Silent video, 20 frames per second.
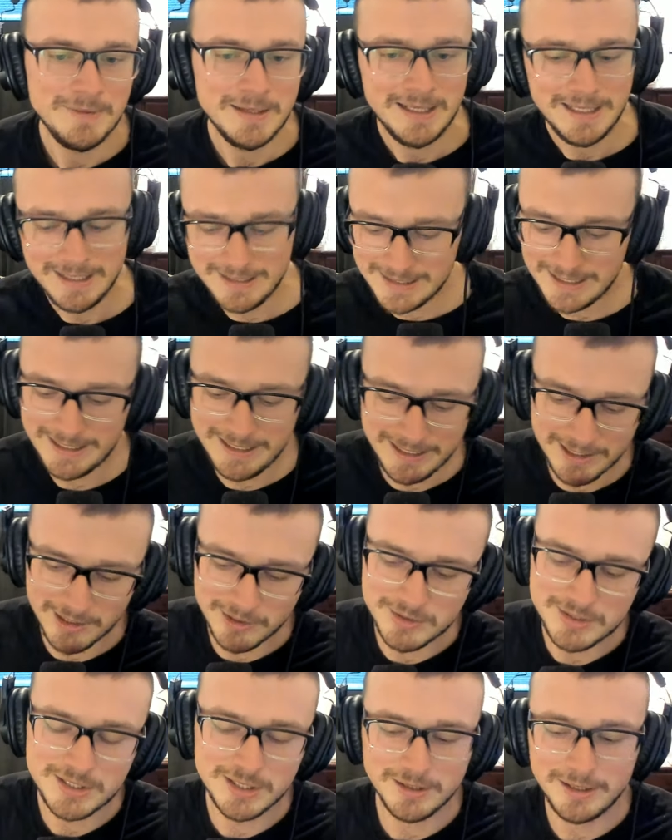And then he
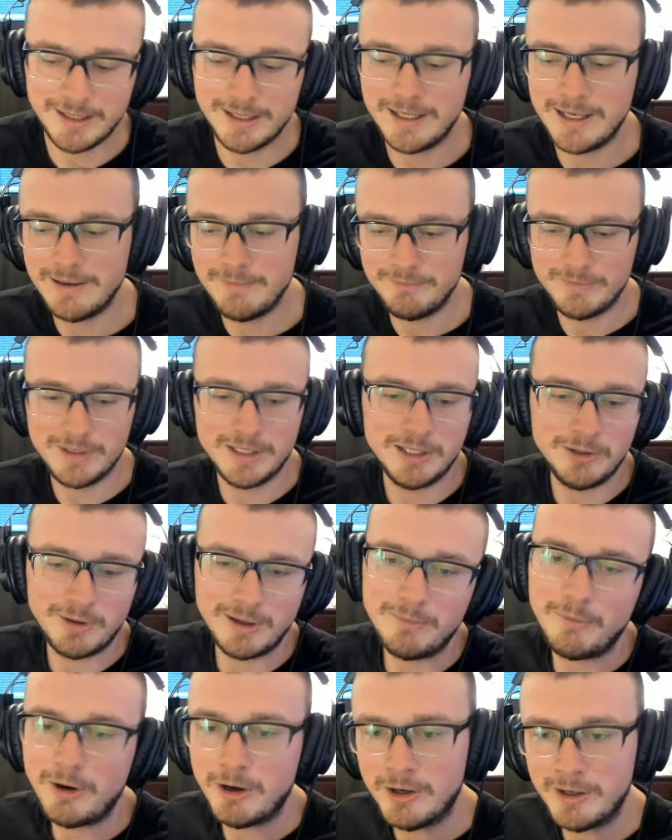goes to like, I'm
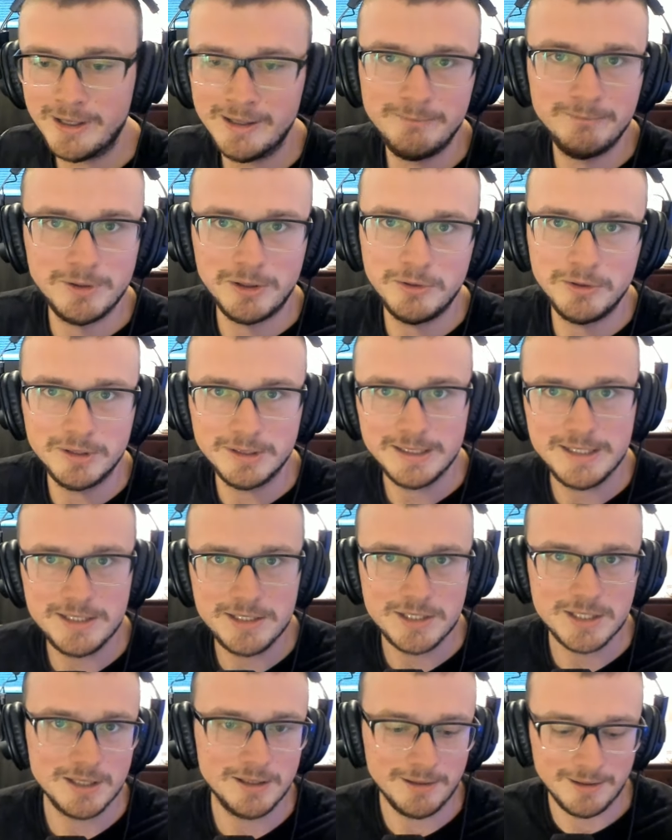Art, I'm Mona
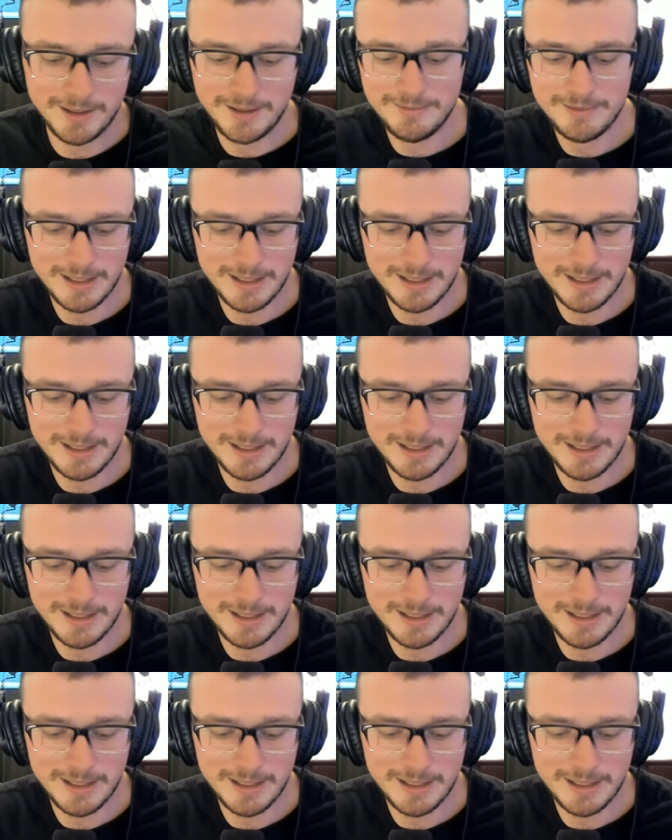Lisa,